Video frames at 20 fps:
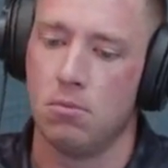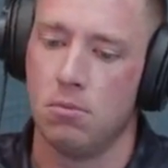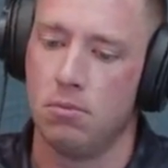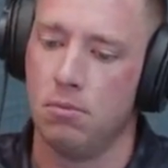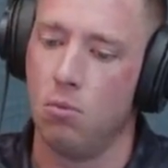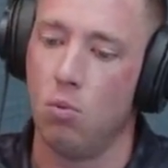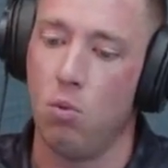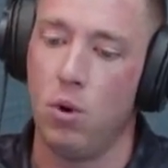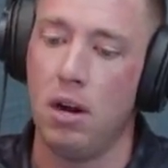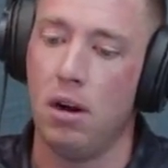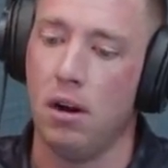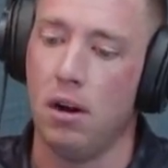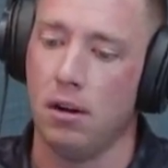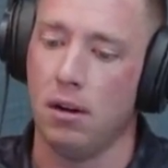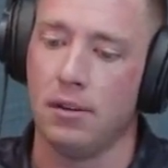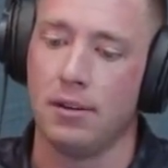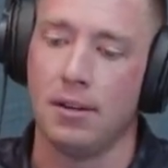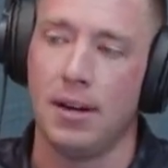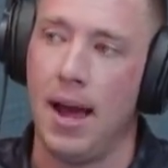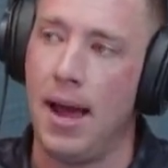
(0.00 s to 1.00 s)
we are
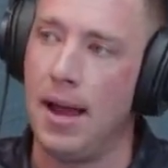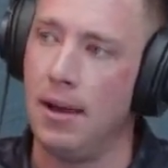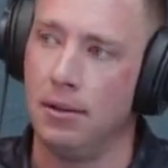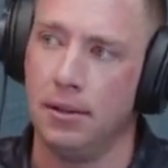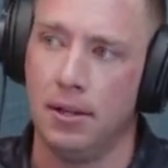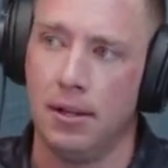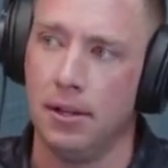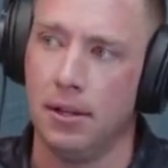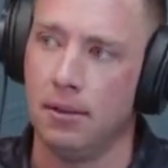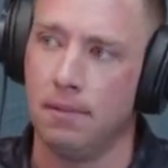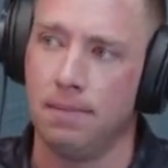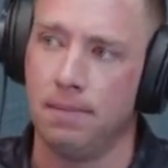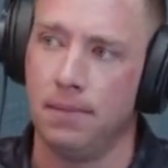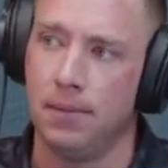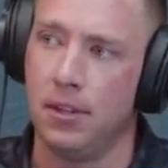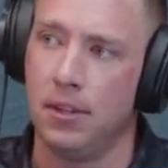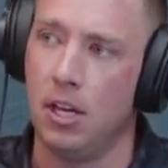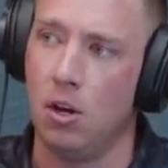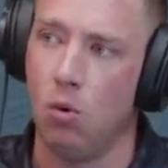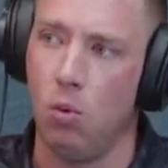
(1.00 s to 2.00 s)
dialed in.
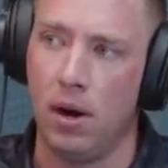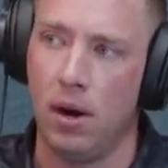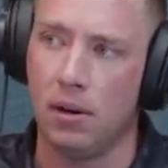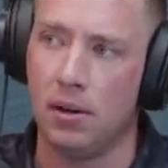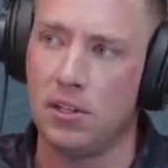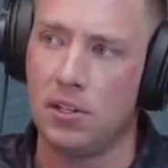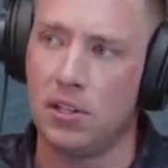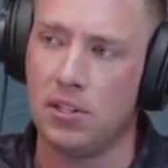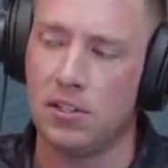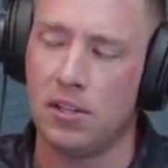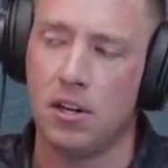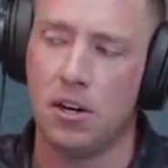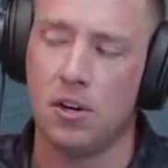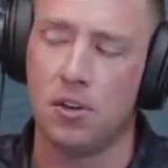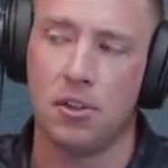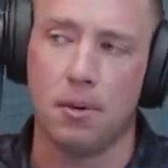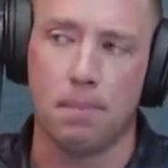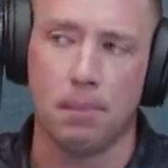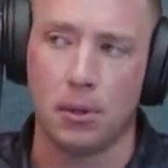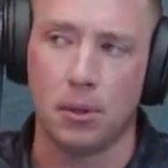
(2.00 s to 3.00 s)
The awareness is there.
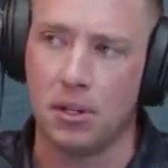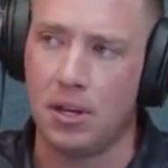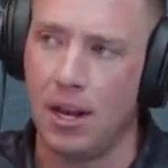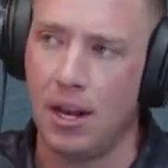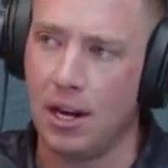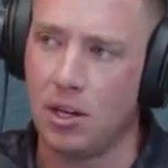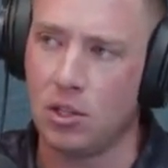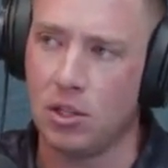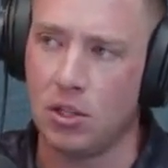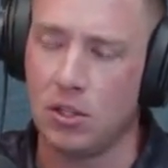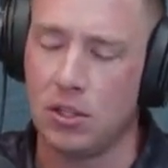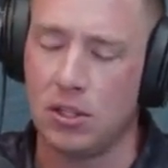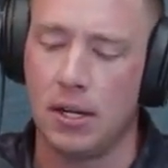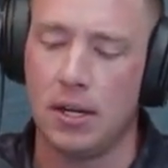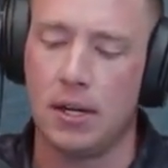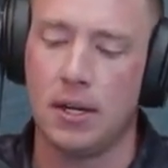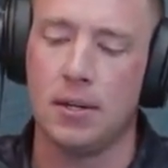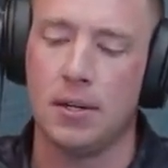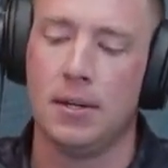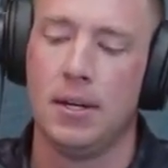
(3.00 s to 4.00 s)
The protection's
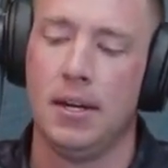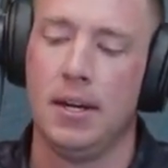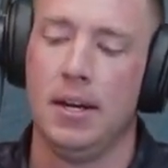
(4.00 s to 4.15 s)
there.